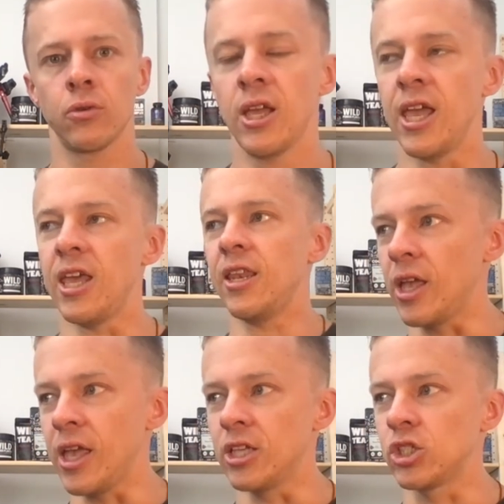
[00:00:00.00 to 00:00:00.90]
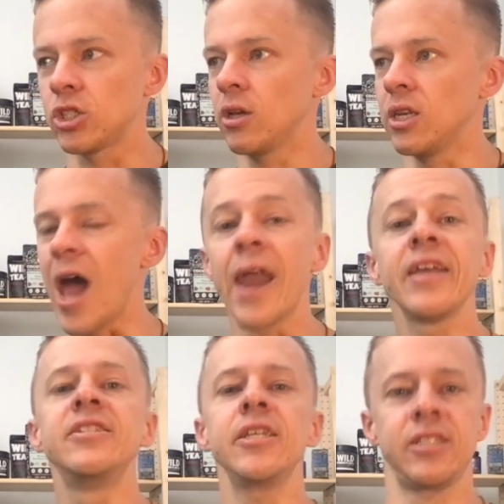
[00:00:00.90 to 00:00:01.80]
It is
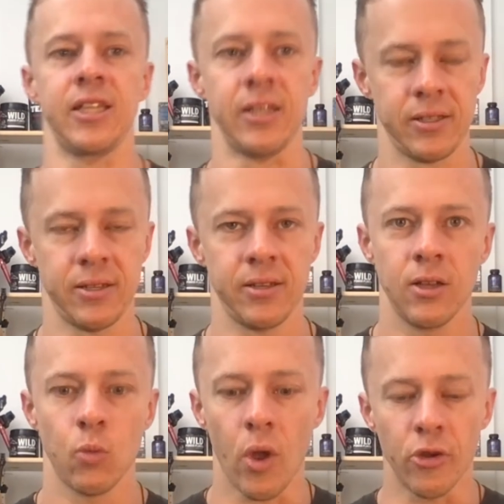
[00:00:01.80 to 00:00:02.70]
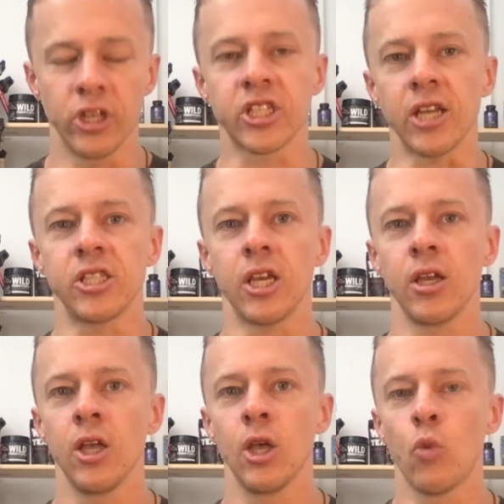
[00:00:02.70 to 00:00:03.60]
non-existent where they're discussing
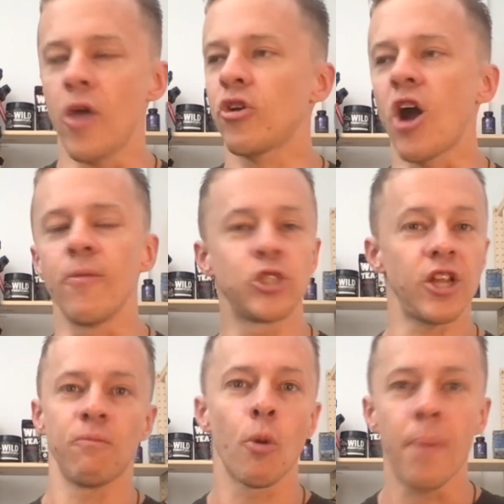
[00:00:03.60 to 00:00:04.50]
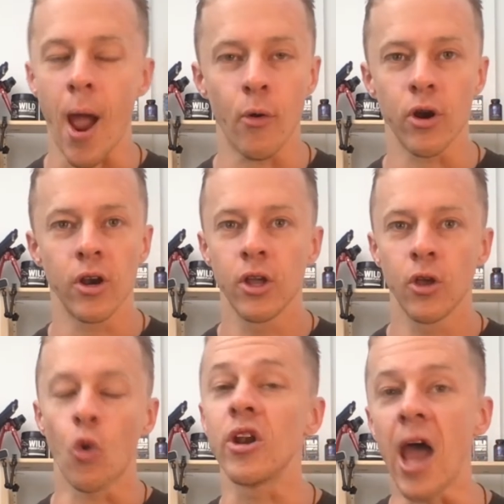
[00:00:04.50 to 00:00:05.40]
whether government should have more power
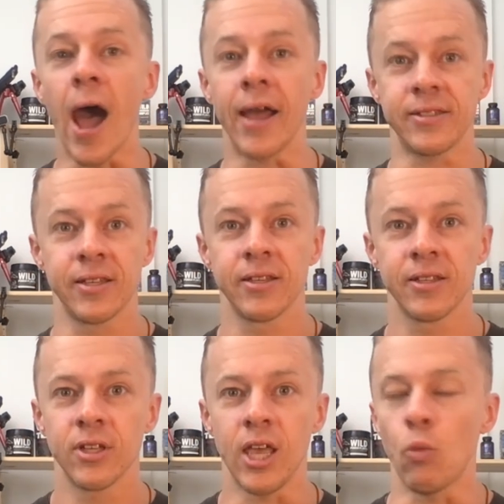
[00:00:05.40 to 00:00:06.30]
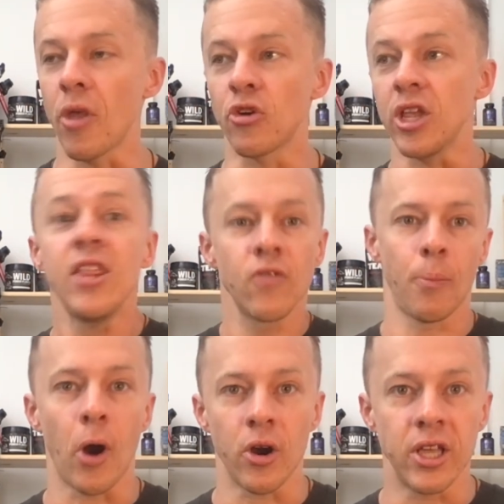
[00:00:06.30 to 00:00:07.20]
or not, and whether either of the
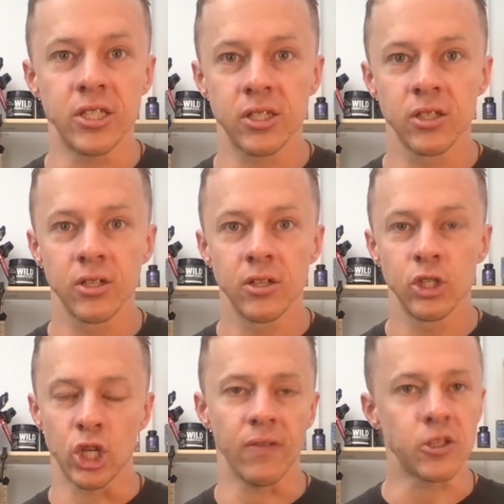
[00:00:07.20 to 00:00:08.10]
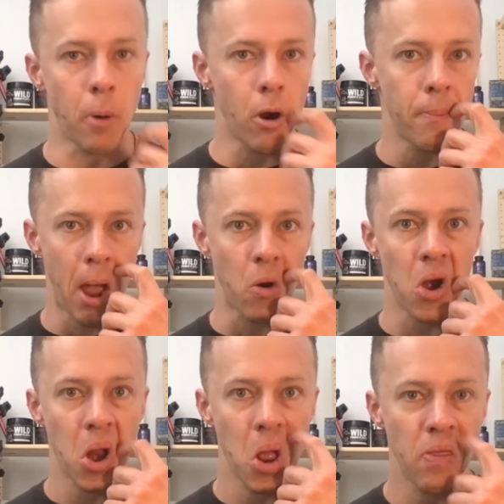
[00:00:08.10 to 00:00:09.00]
parties should have less power.
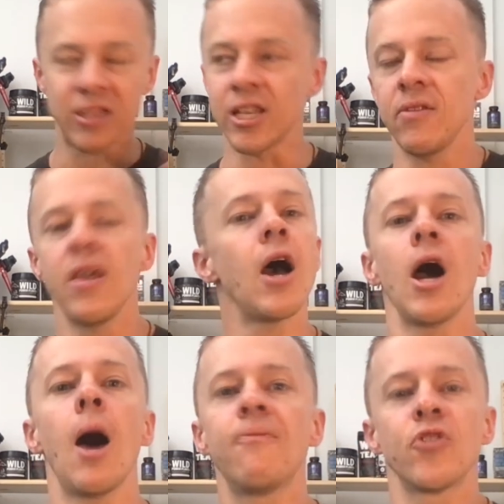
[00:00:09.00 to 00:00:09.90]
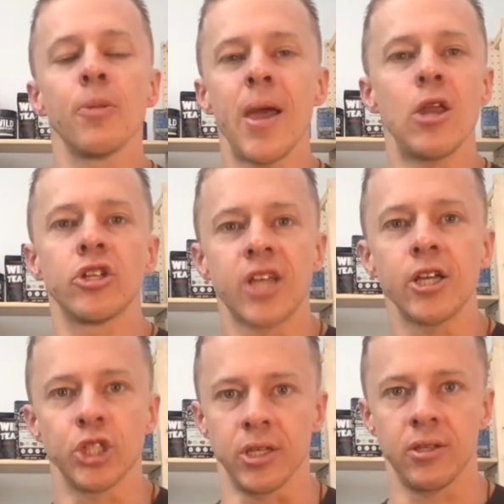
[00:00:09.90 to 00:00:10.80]
That's not even up for debate or
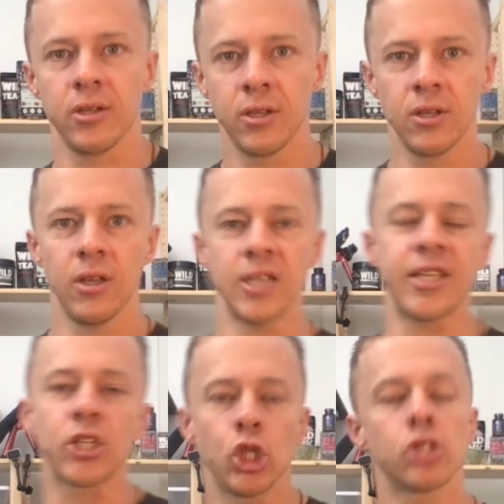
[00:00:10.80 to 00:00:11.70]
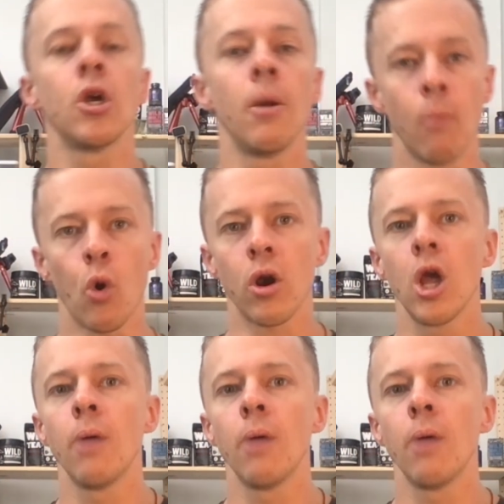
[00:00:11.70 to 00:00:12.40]
discussion. It's actually just more.